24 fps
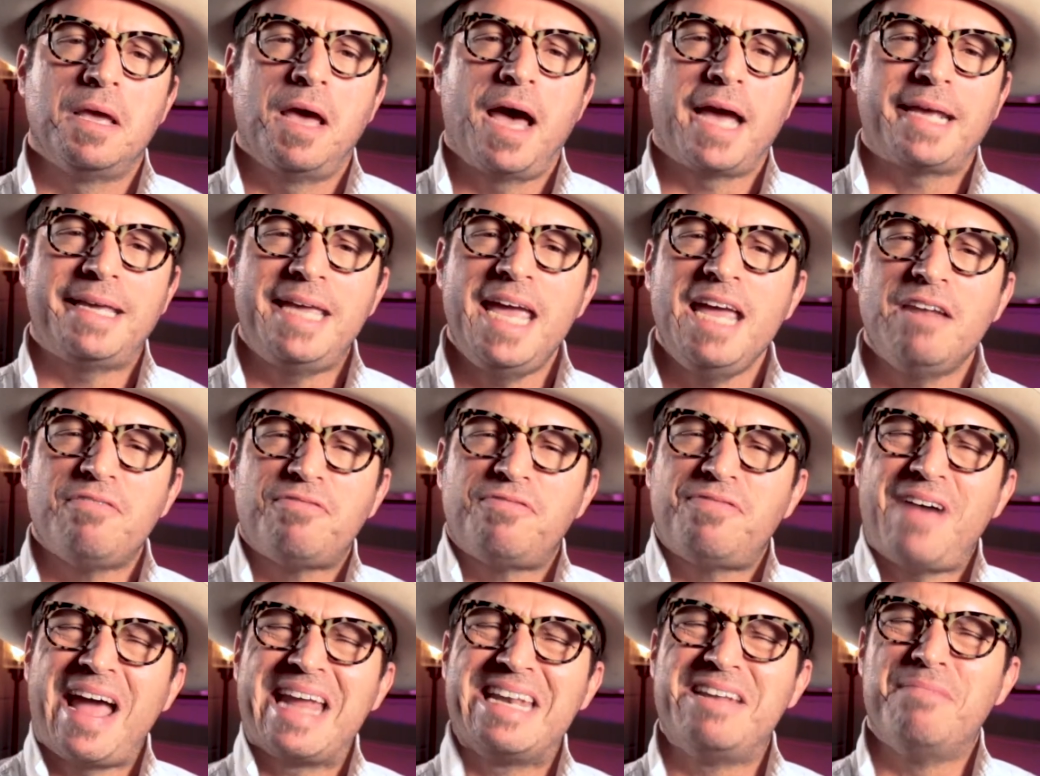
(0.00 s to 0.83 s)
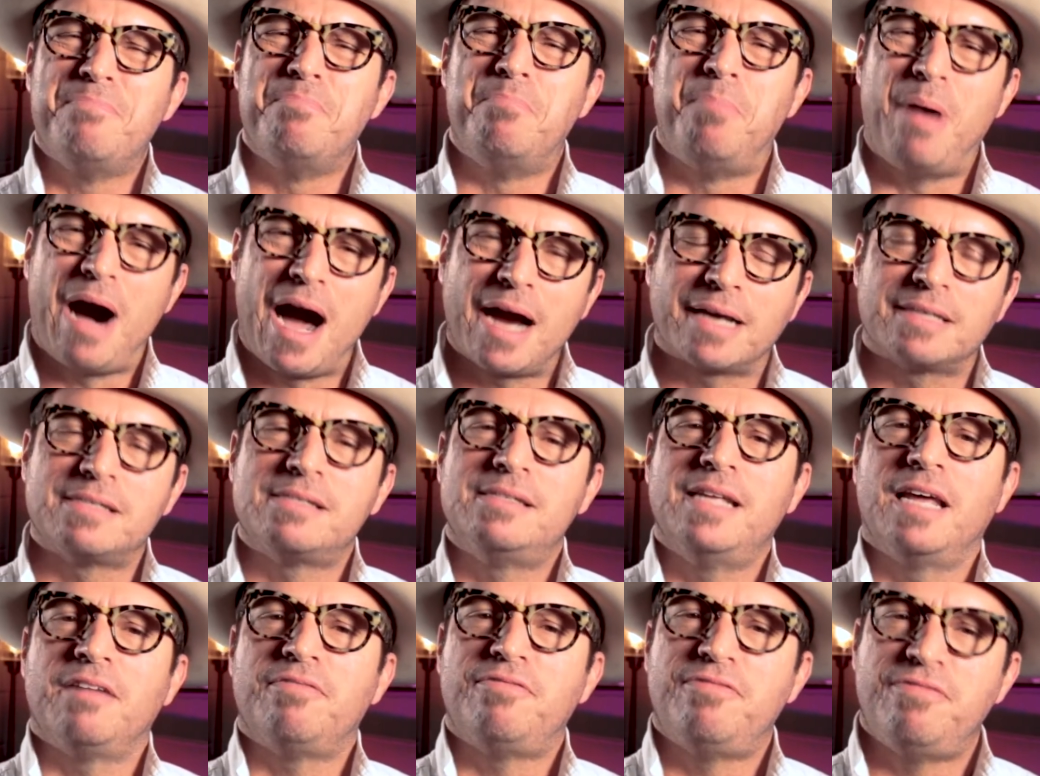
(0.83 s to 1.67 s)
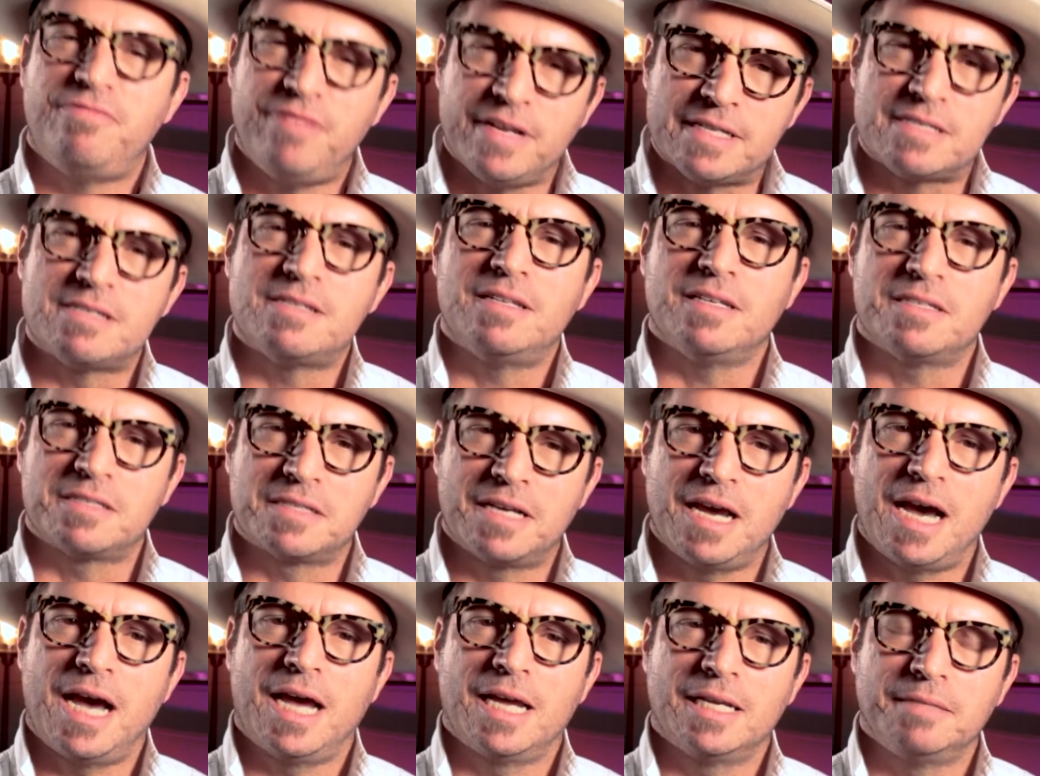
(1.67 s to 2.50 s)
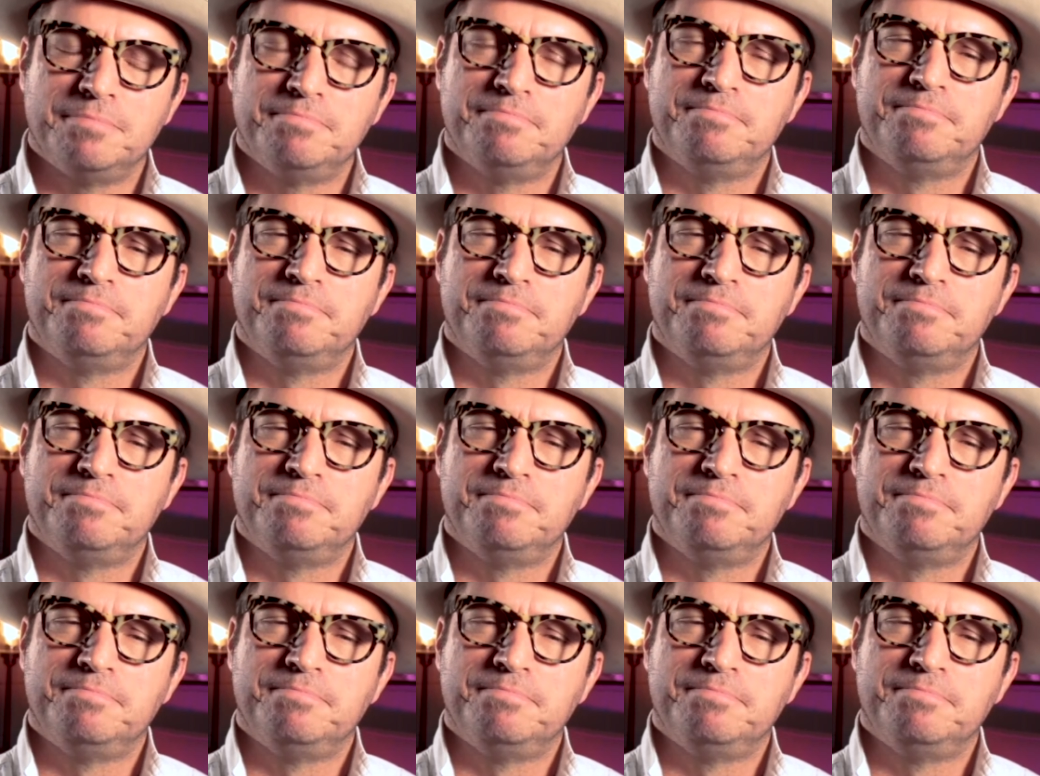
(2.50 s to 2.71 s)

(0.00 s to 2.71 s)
I can't find a box that fits this guy.